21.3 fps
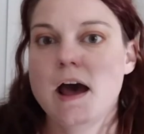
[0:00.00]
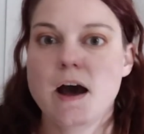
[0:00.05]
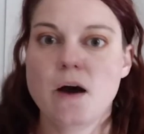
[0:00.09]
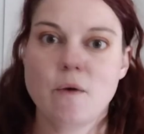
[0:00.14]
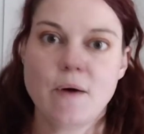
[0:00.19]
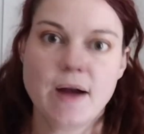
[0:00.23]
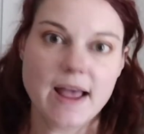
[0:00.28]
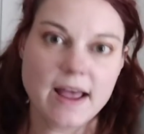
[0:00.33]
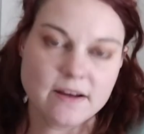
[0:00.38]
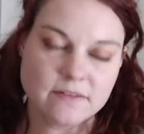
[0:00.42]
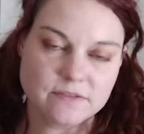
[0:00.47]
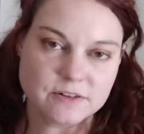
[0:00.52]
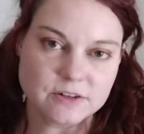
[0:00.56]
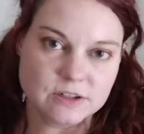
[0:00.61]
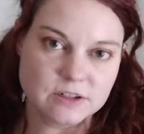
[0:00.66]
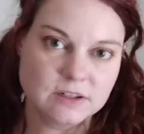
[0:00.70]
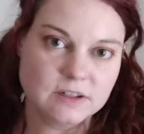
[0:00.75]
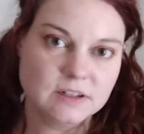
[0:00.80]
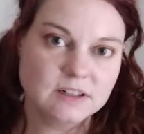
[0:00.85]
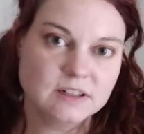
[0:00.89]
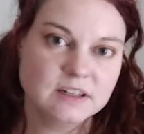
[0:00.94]

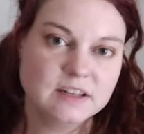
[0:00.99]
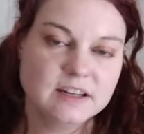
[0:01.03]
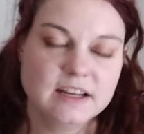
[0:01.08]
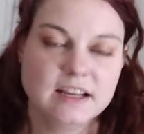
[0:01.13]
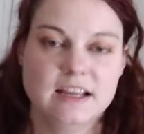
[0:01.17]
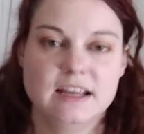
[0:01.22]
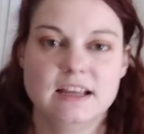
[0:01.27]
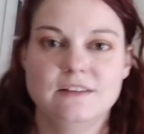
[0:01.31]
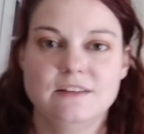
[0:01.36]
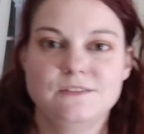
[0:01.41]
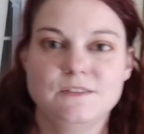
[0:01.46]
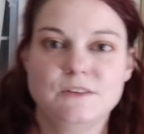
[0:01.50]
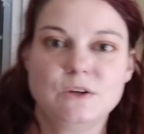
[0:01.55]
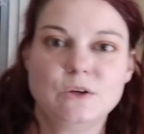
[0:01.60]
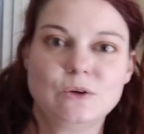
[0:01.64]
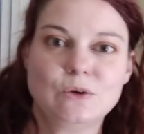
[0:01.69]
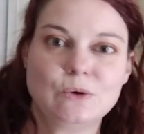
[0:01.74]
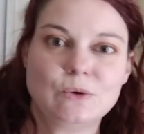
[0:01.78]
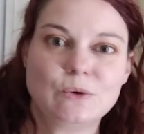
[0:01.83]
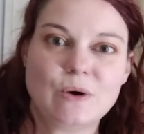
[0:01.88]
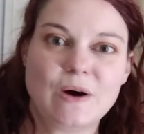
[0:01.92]
However, if
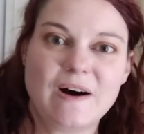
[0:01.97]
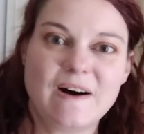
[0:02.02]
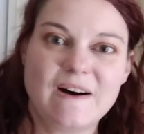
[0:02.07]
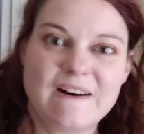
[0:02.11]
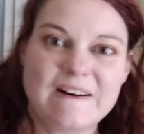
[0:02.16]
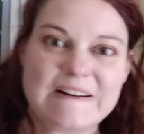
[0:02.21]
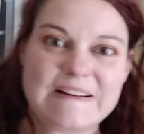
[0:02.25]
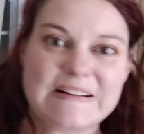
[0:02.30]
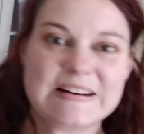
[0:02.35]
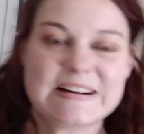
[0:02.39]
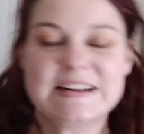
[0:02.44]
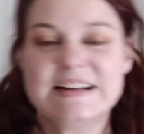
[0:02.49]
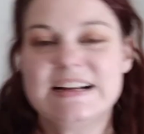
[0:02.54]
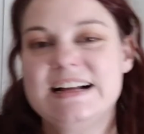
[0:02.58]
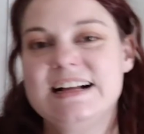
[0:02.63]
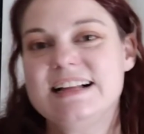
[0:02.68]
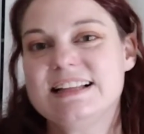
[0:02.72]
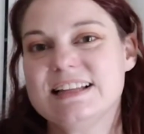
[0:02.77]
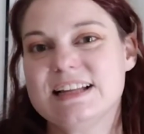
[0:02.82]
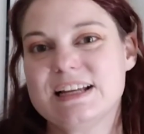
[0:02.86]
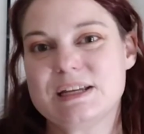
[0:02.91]
you are
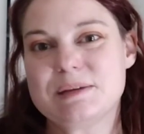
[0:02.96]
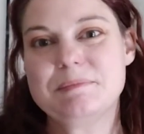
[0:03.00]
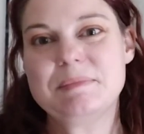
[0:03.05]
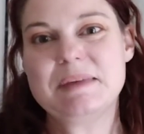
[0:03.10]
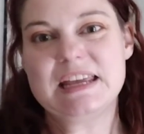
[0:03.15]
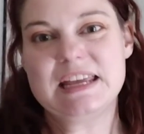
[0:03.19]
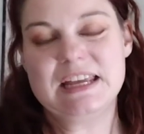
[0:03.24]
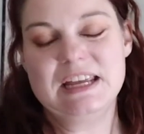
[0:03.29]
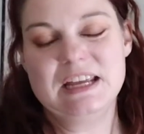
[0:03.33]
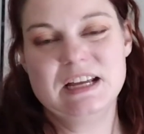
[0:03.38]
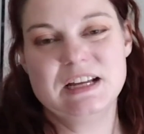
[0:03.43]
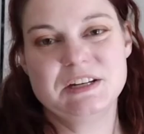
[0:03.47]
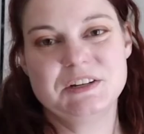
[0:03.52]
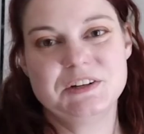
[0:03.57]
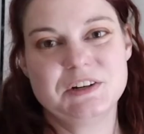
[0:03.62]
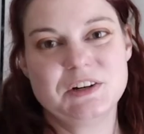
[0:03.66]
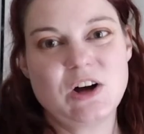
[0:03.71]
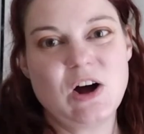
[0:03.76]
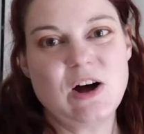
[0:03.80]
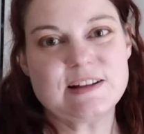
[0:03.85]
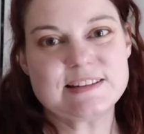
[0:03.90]
like me and
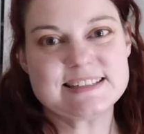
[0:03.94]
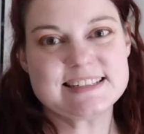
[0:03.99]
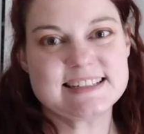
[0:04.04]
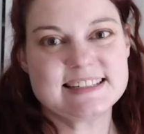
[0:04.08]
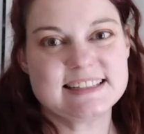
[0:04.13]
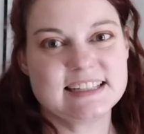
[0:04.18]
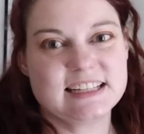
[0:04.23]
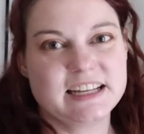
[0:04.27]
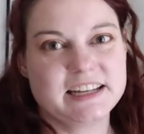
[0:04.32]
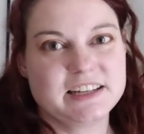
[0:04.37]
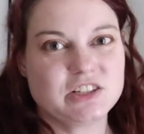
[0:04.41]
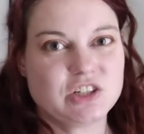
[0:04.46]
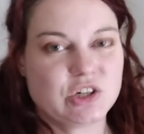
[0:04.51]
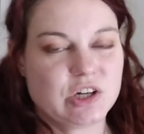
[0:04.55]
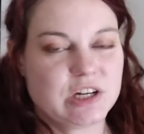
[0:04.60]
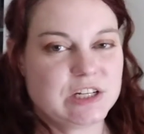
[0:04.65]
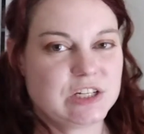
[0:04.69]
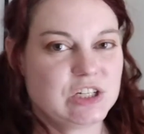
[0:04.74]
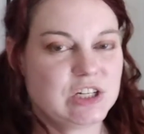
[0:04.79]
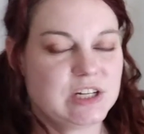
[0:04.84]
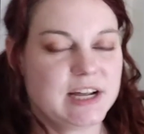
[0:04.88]
you're constantly
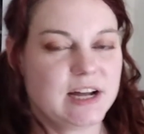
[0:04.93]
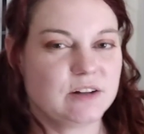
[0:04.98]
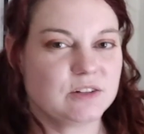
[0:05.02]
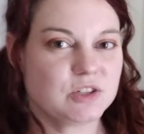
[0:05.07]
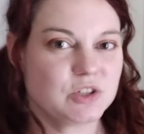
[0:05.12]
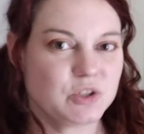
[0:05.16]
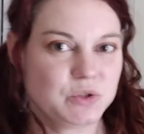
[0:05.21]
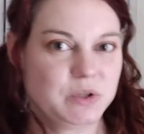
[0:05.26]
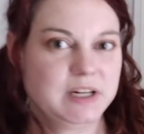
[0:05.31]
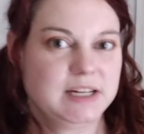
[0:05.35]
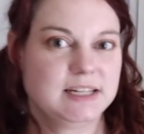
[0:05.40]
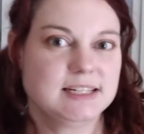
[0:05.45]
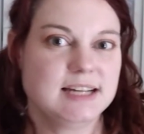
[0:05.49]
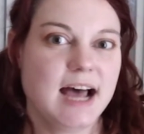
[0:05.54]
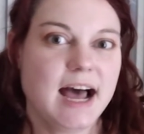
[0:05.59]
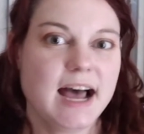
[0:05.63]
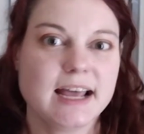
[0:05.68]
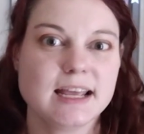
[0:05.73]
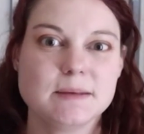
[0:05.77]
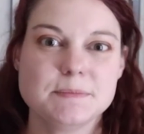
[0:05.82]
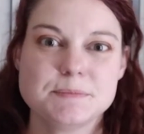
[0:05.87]
changing out string
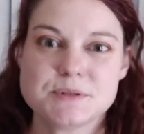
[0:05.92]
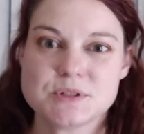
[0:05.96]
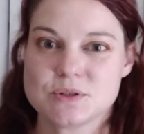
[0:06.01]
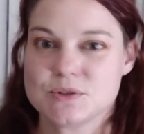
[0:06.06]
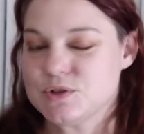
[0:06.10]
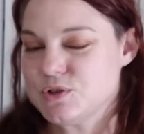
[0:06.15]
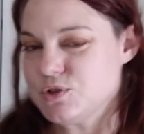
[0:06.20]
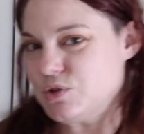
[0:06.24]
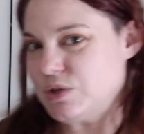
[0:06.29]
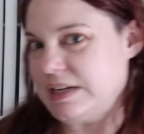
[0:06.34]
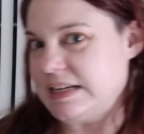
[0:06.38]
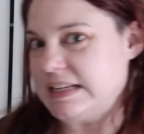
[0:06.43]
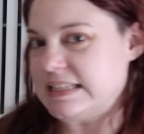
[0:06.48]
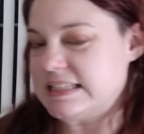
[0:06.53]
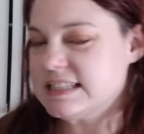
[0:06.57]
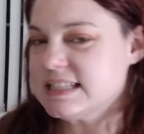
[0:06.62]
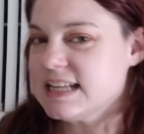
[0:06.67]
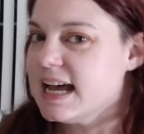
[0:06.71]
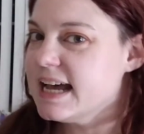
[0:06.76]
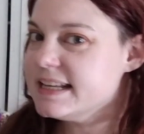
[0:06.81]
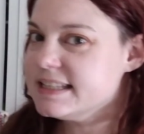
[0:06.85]
types or string
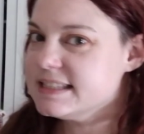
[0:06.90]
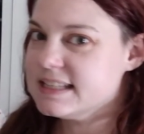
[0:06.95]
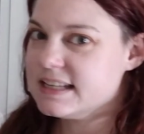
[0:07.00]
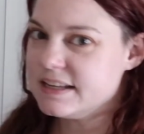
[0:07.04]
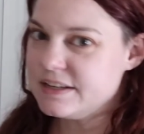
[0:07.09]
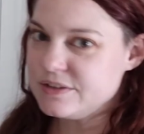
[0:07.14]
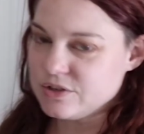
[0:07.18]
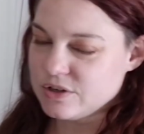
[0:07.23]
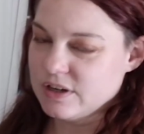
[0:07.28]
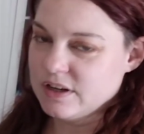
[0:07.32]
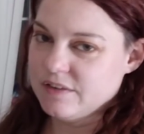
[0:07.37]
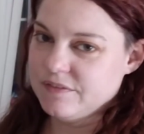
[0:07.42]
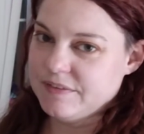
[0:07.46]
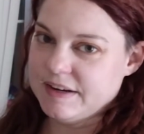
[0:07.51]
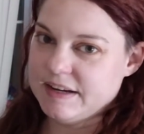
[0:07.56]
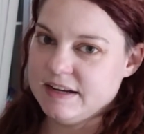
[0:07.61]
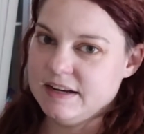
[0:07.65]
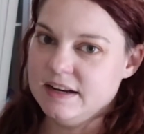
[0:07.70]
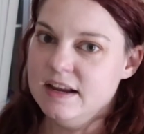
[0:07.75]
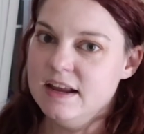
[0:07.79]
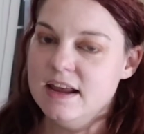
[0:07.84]
sizes, or
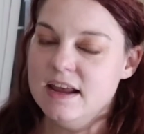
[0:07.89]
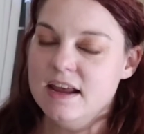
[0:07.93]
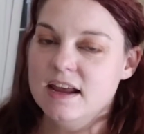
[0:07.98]
even